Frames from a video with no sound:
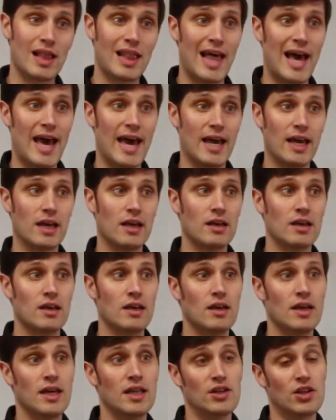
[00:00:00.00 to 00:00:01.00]
like
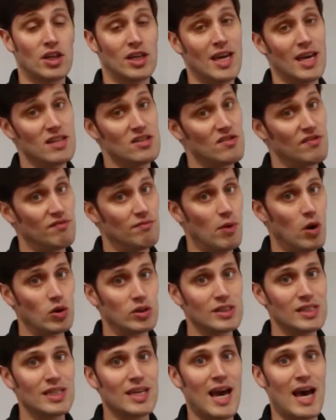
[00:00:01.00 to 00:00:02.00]
in the case of
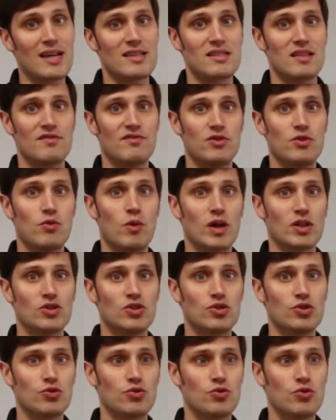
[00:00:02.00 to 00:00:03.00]
multicast, if you want
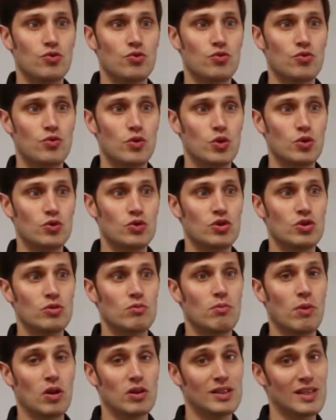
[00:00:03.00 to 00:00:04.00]
to route
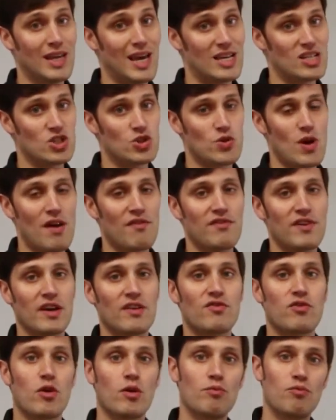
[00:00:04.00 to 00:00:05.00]
multicast traffic
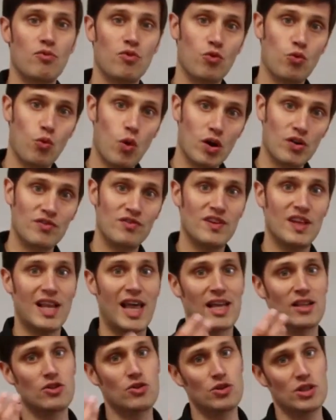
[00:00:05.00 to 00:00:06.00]
from one
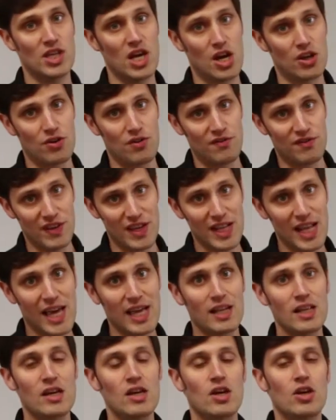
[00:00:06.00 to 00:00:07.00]
VLAN to the other
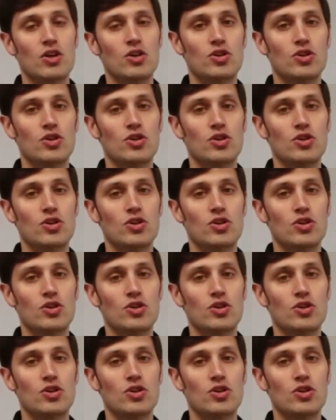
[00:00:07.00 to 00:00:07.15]
VLAN,